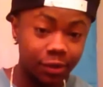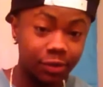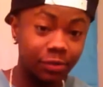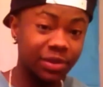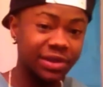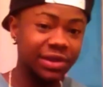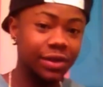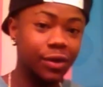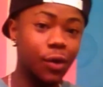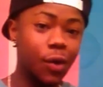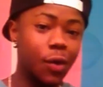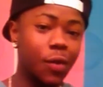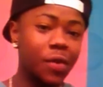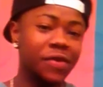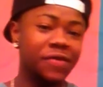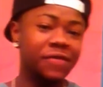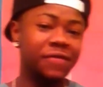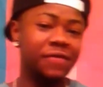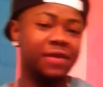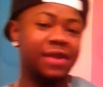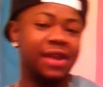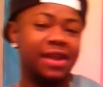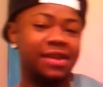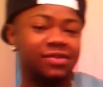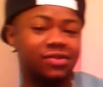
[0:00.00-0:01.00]
But they always
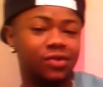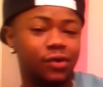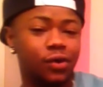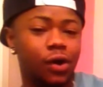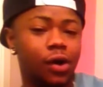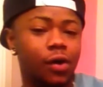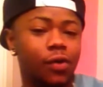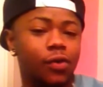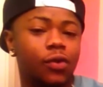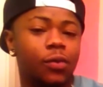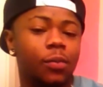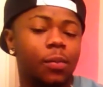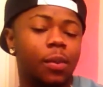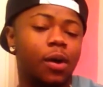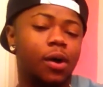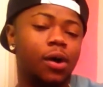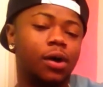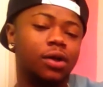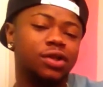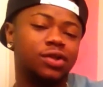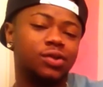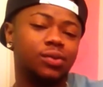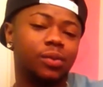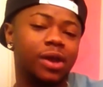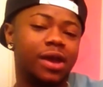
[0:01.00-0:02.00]
forget the other
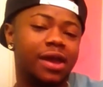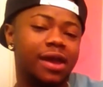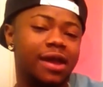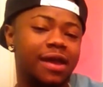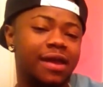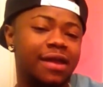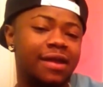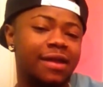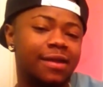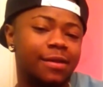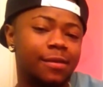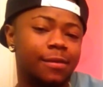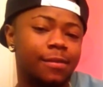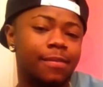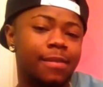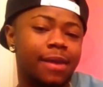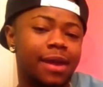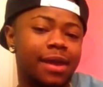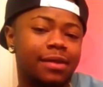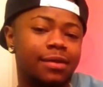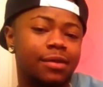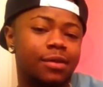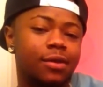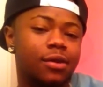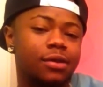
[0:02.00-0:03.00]
parts where
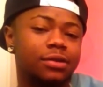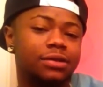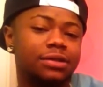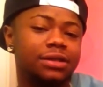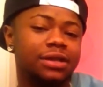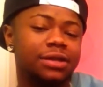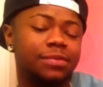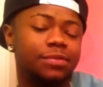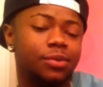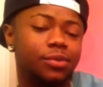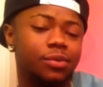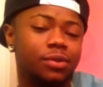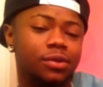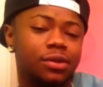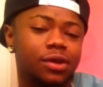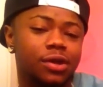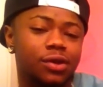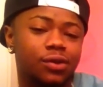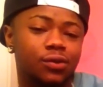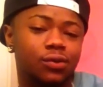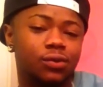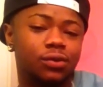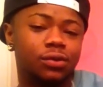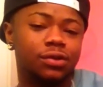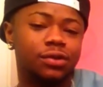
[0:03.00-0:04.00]
men are sleeping with their
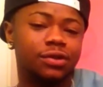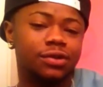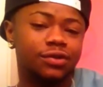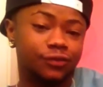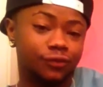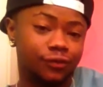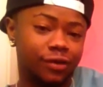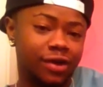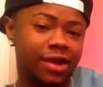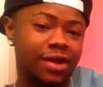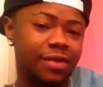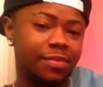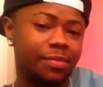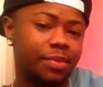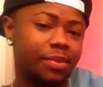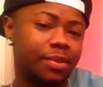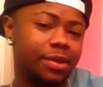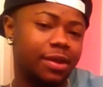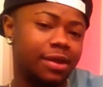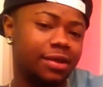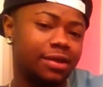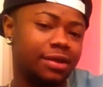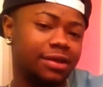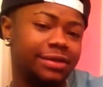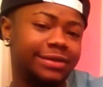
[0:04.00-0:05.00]
daughters, rape
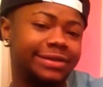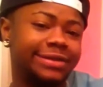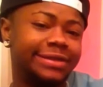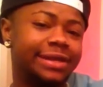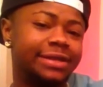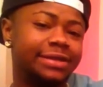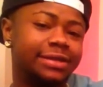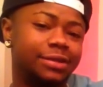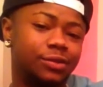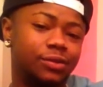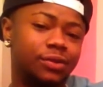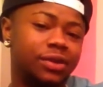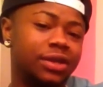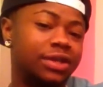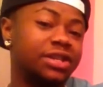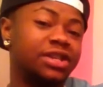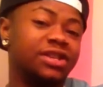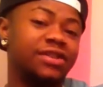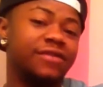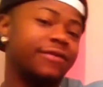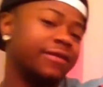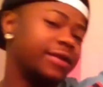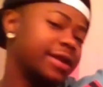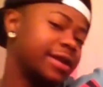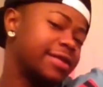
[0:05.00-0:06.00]
and incest and all that shit.
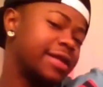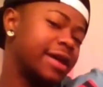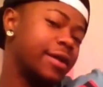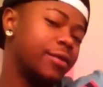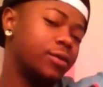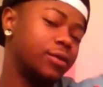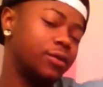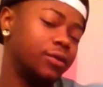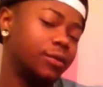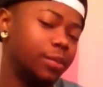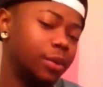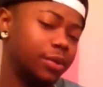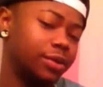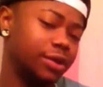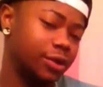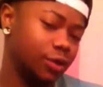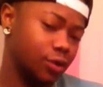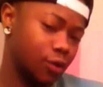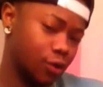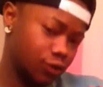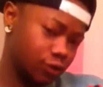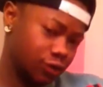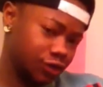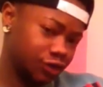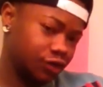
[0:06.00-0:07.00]
They forget that one, but they
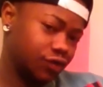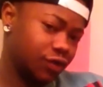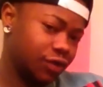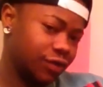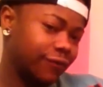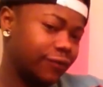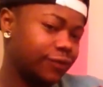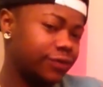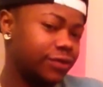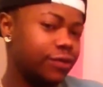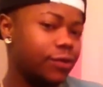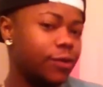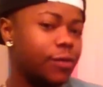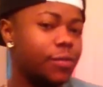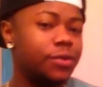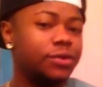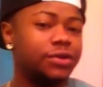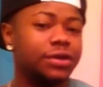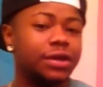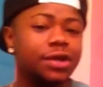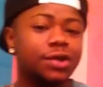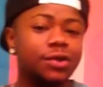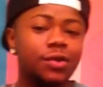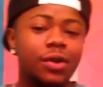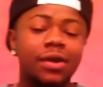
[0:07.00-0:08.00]
go straight for the
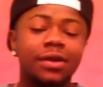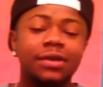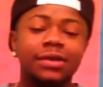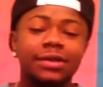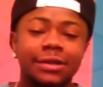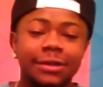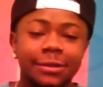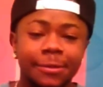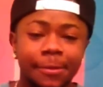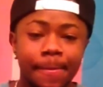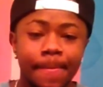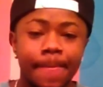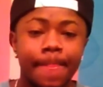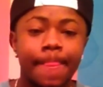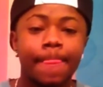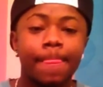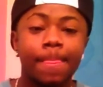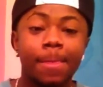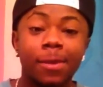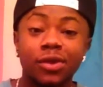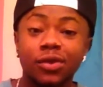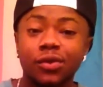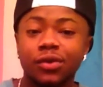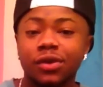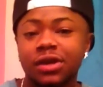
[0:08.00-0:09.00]
homosexuality.
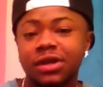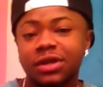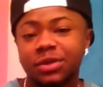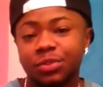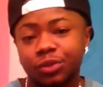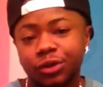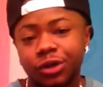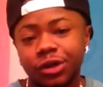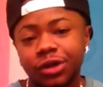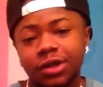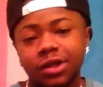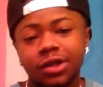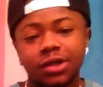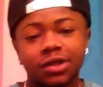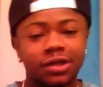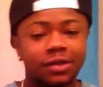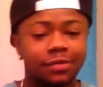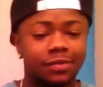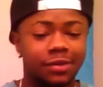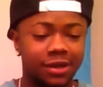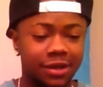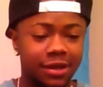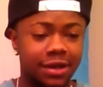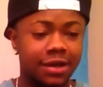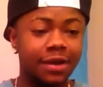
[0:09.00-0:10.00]
So he's preaching
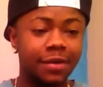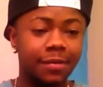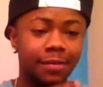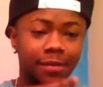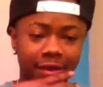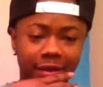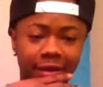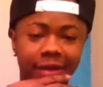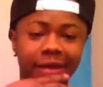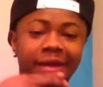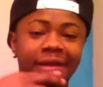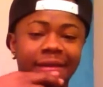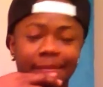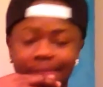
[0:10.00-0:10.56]
to me and I'm like,